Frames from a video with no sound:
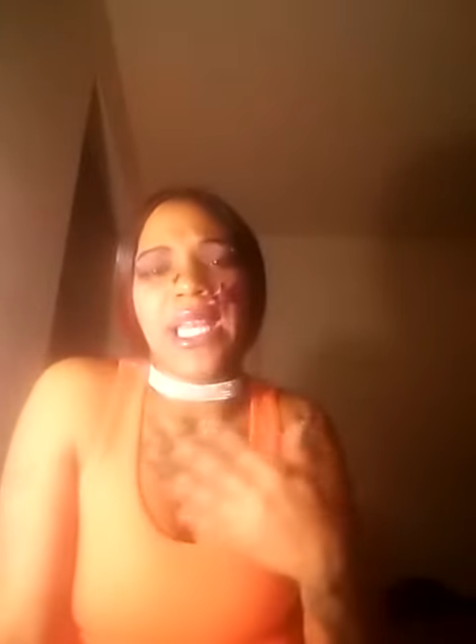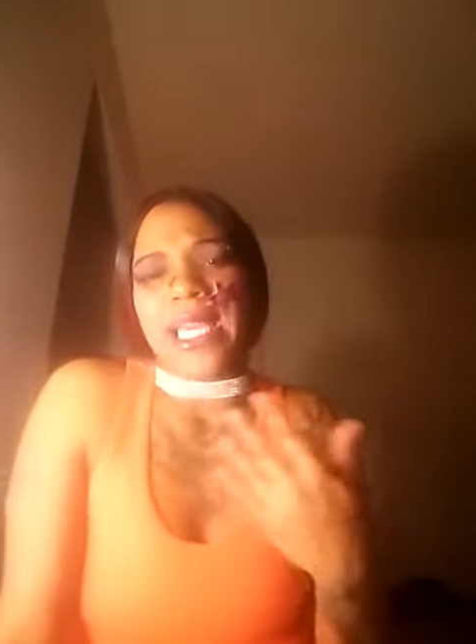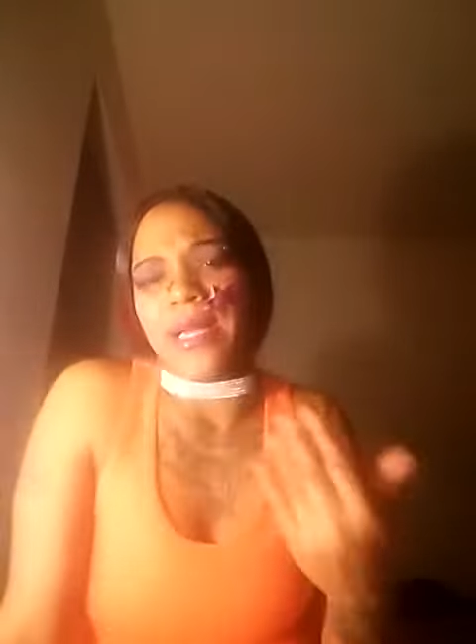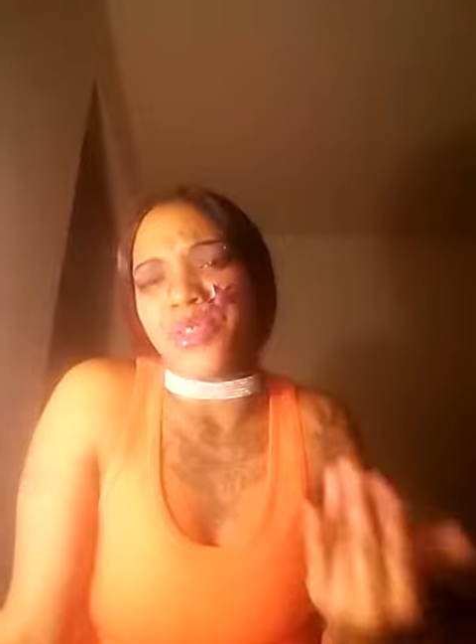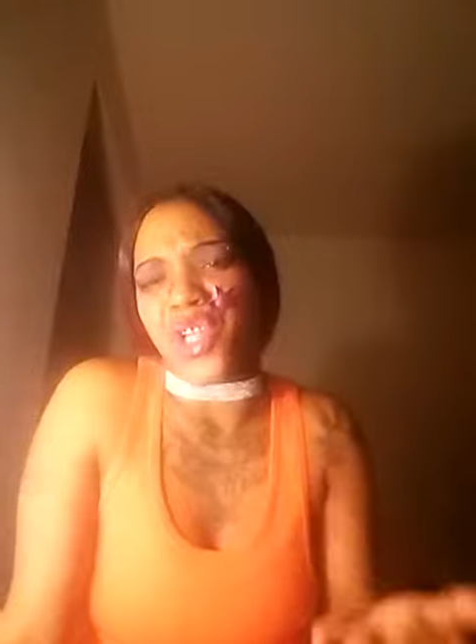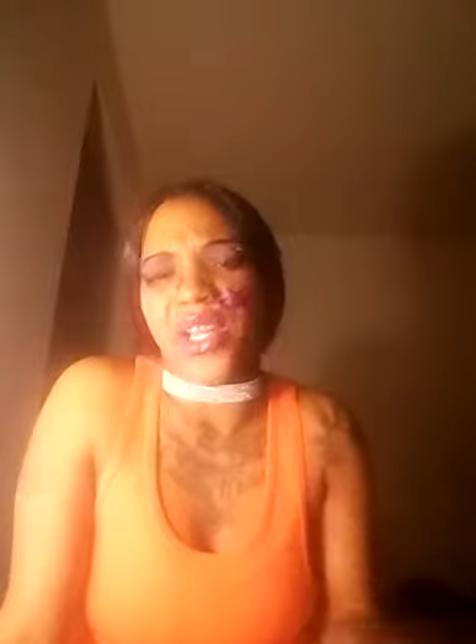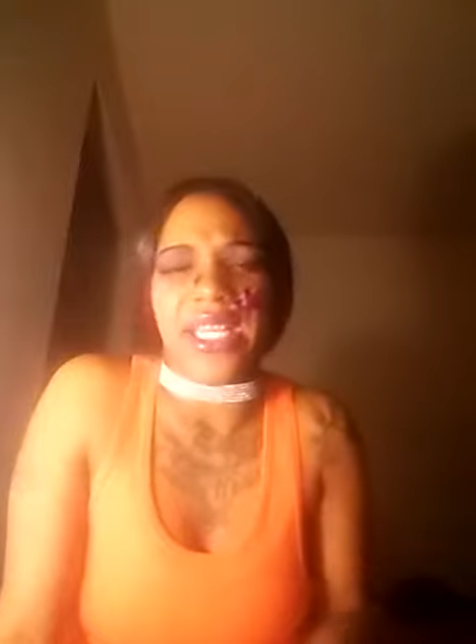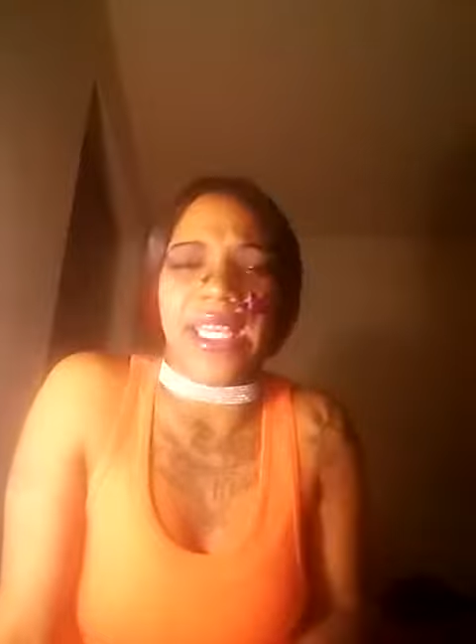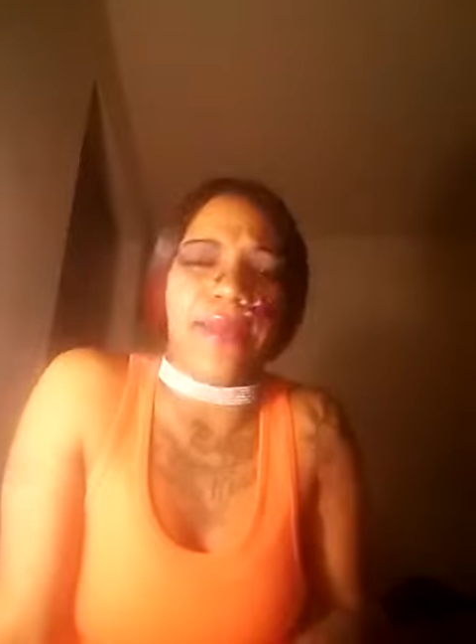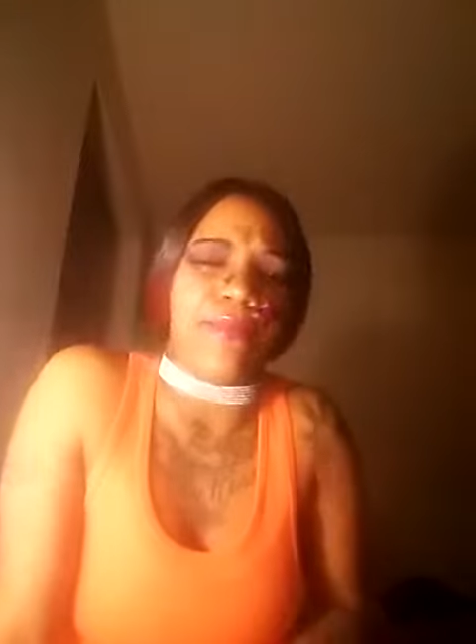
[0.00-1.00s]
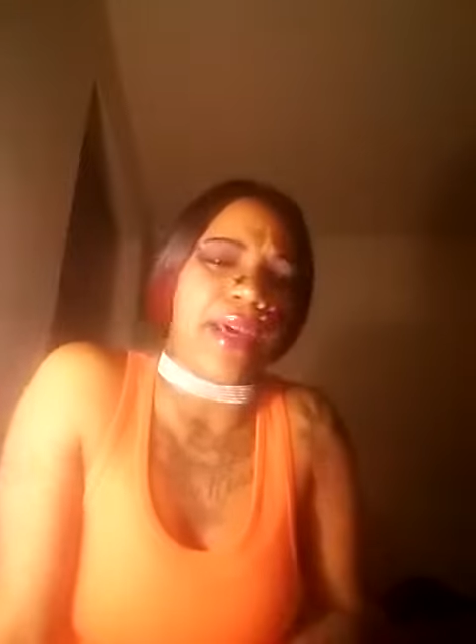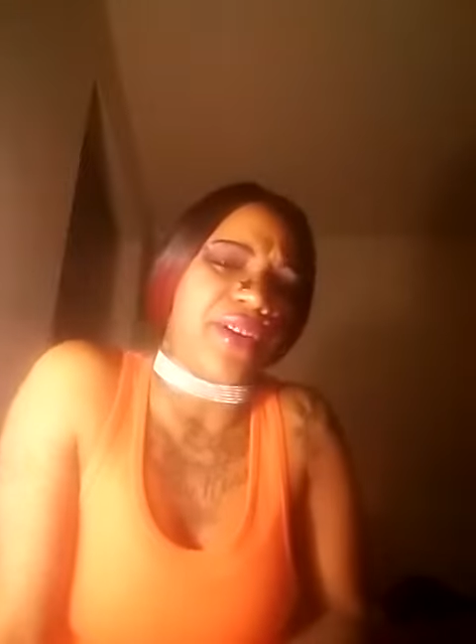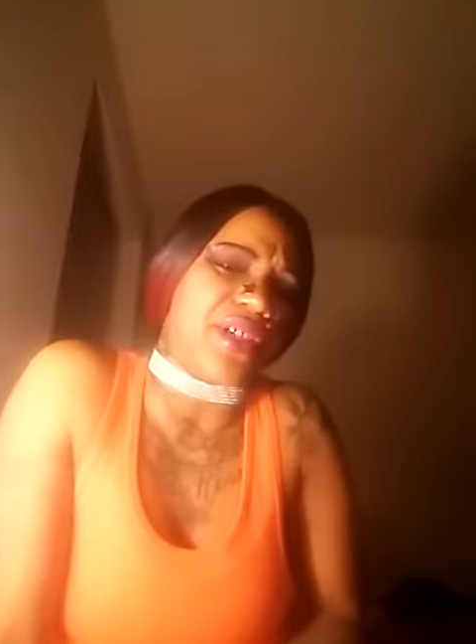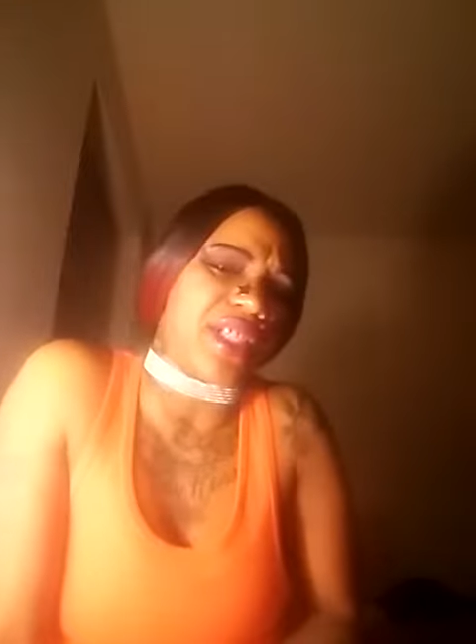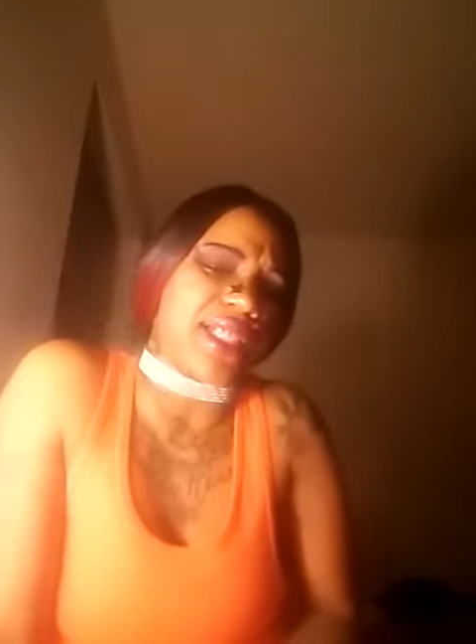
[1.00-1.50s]
Like I'm starting to eat better
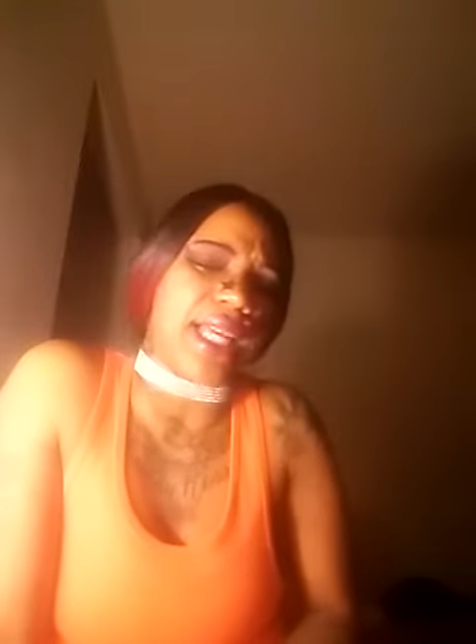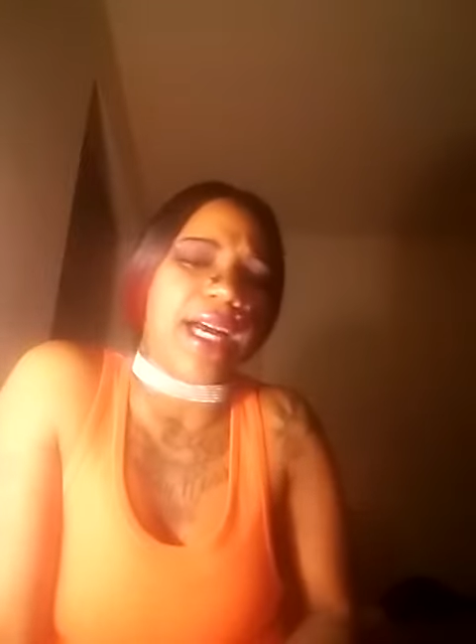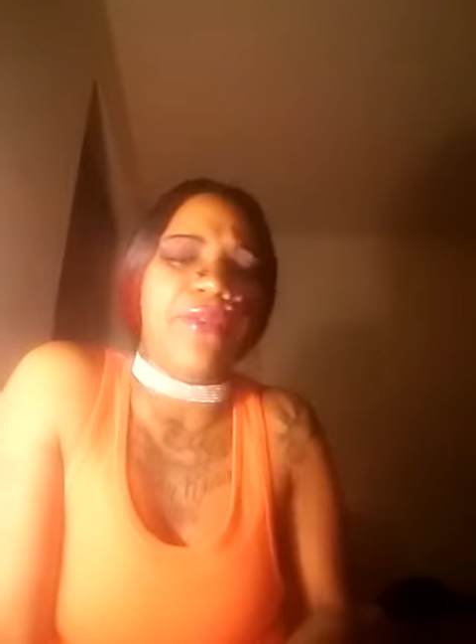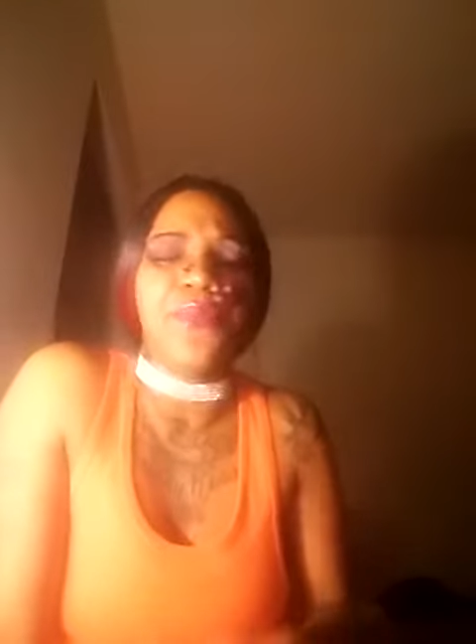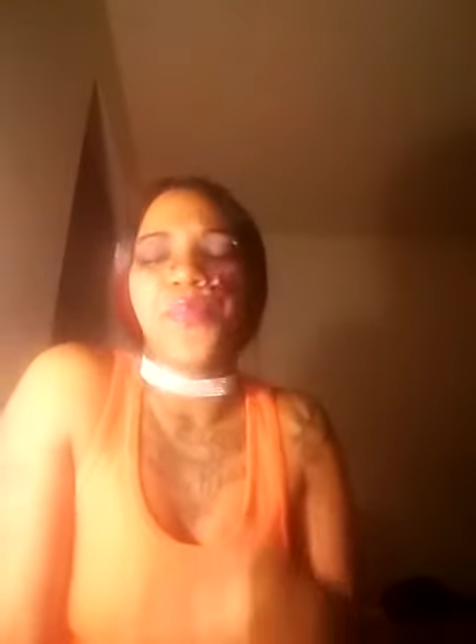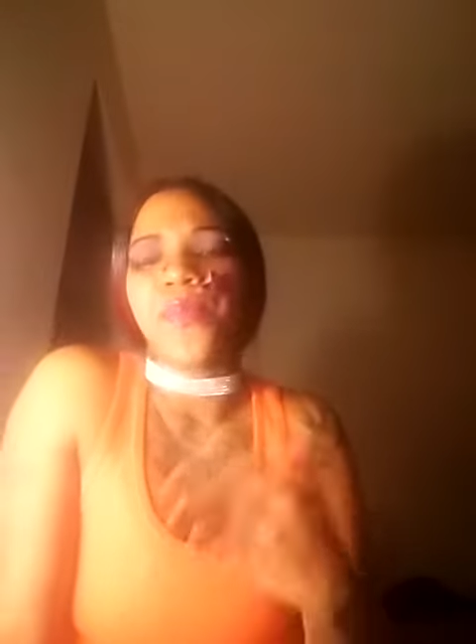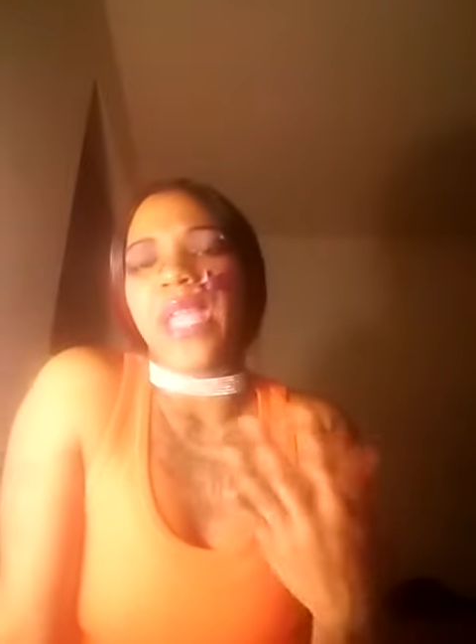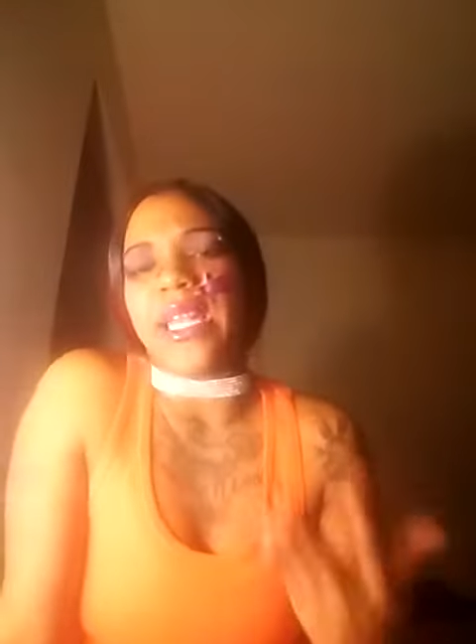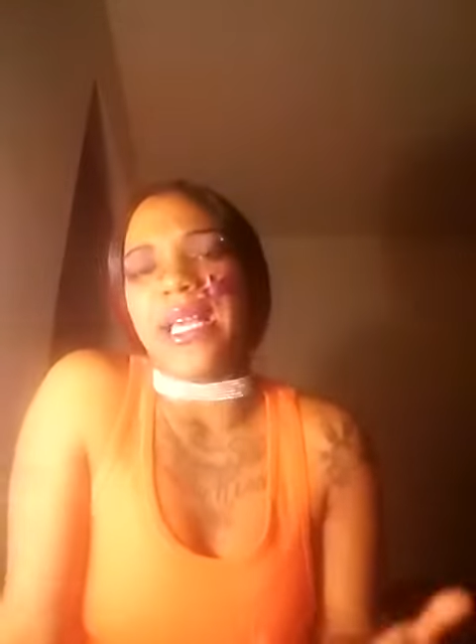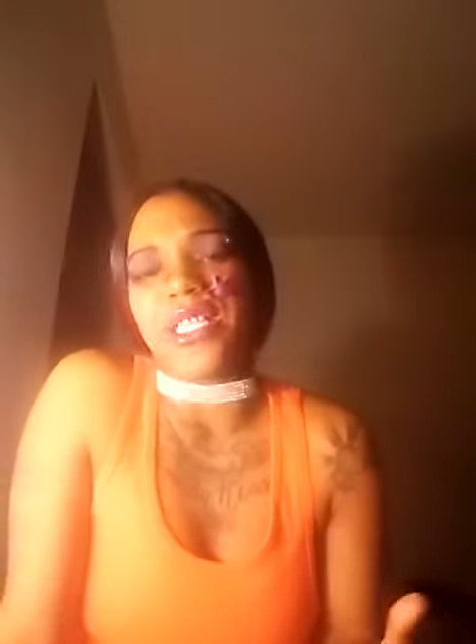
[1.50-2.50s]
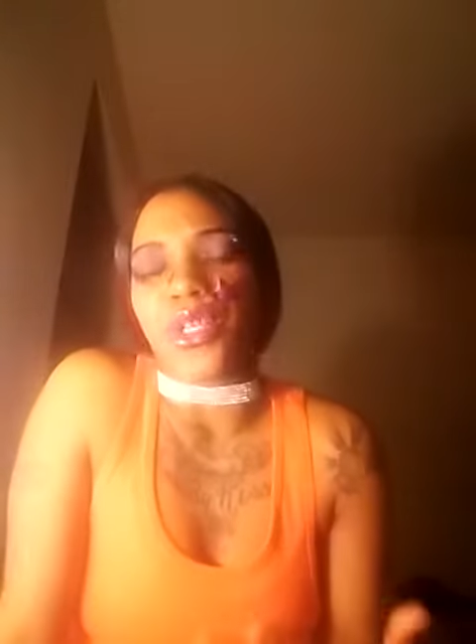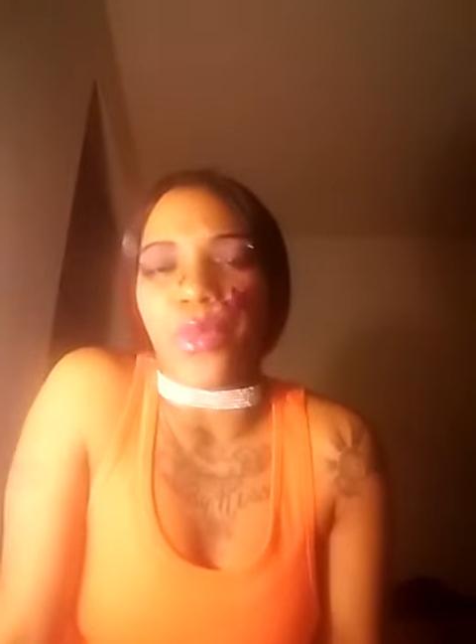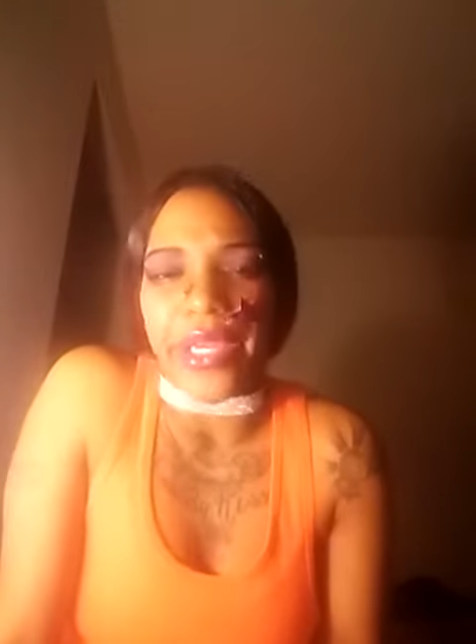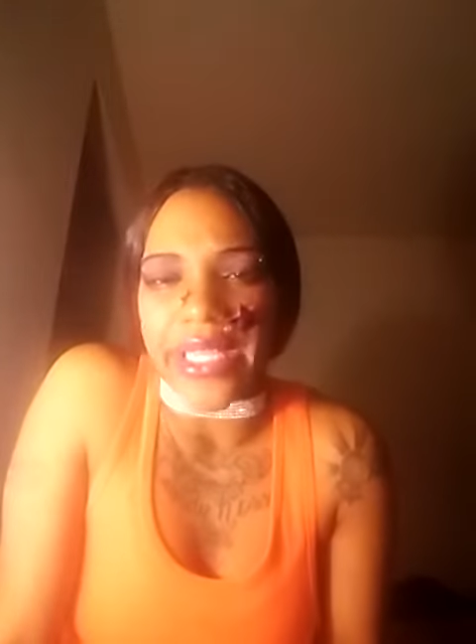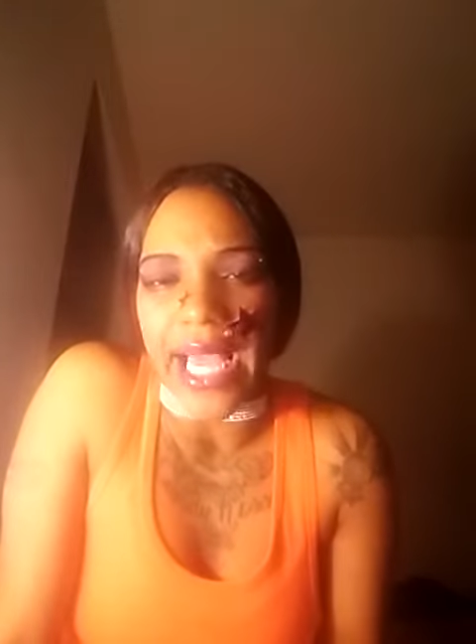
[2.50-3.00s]
and stuff, and I need to
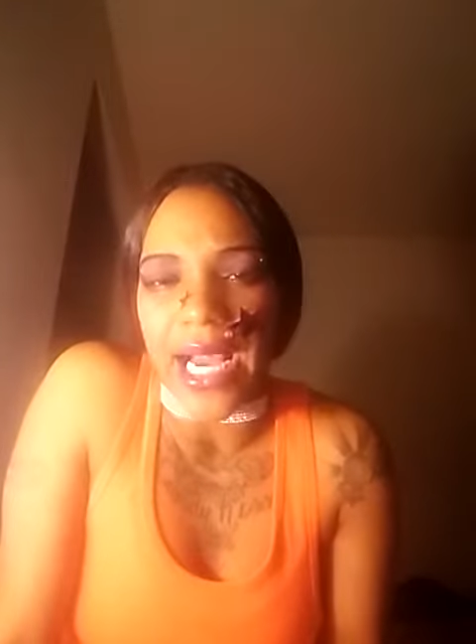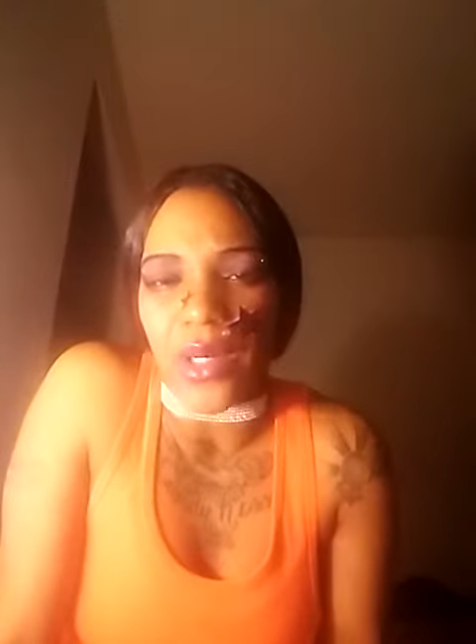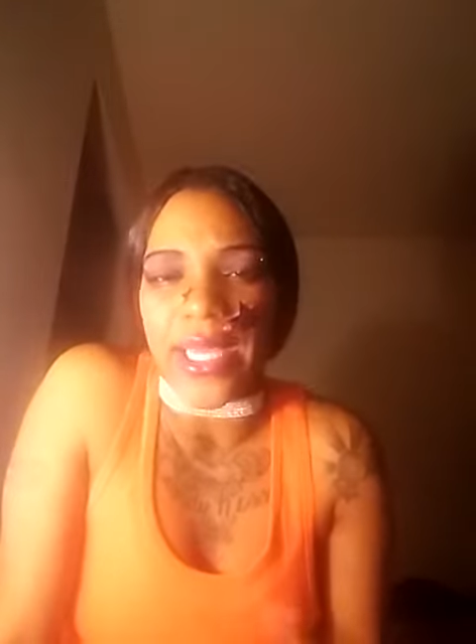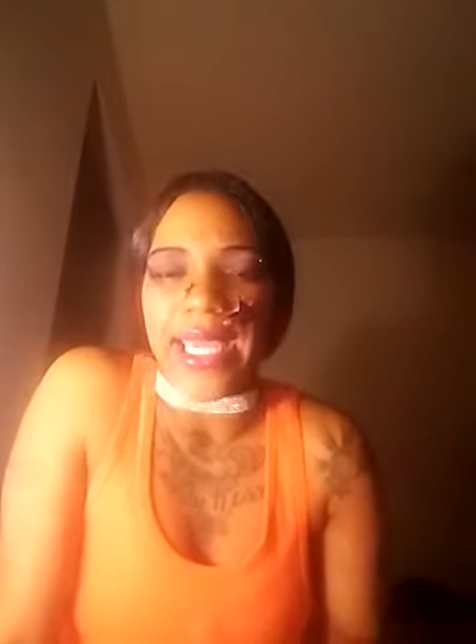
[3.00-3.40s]
work out.